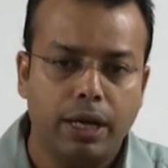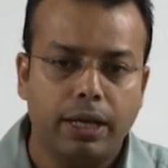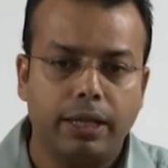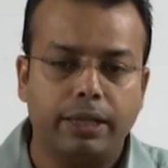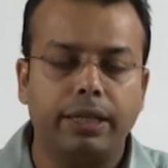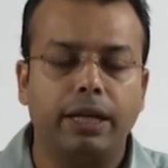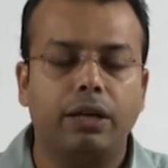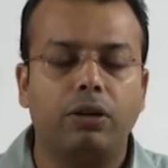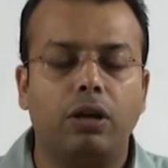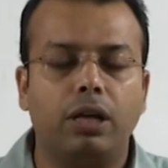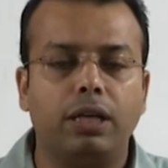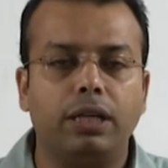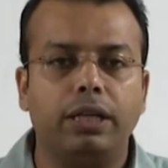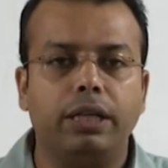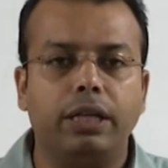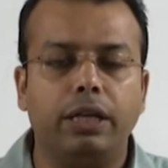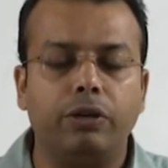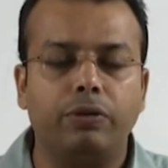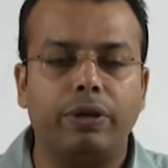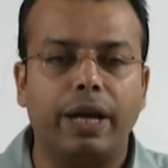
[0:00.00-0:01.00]
then only
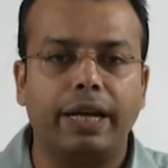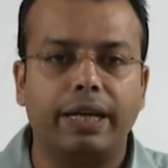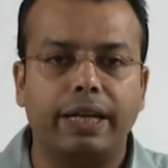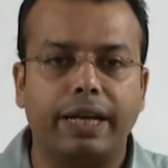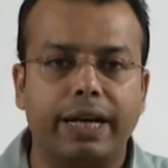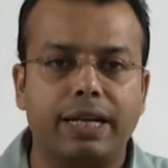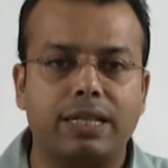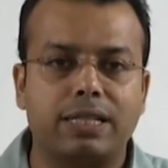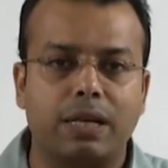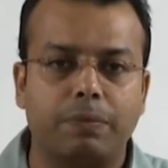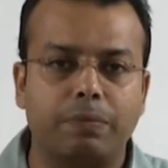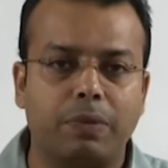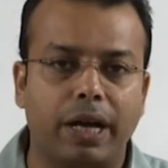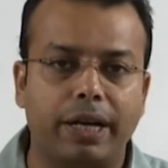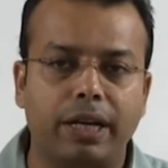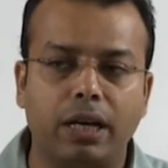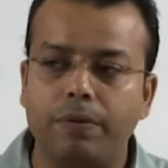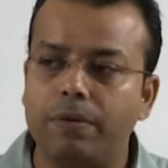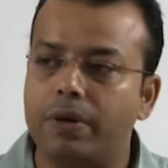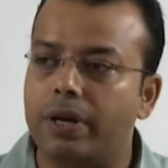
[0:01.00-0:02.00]
you can get some
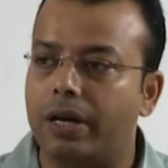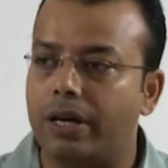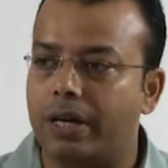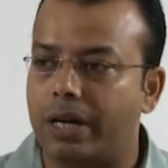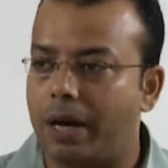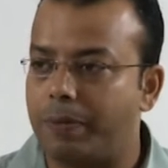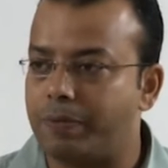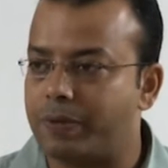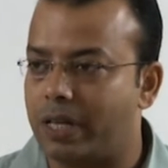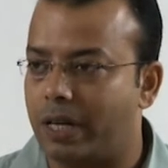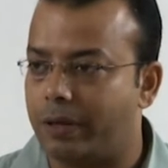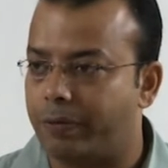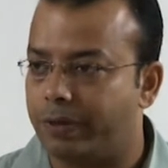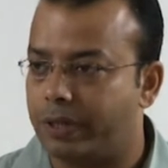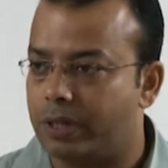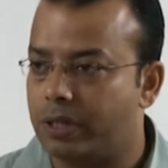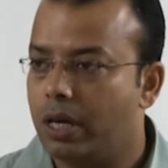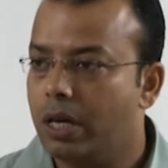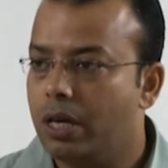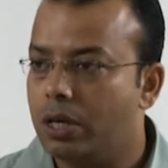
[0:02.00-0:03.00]
kind of rough
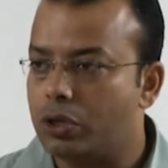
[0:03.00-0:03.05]
surface.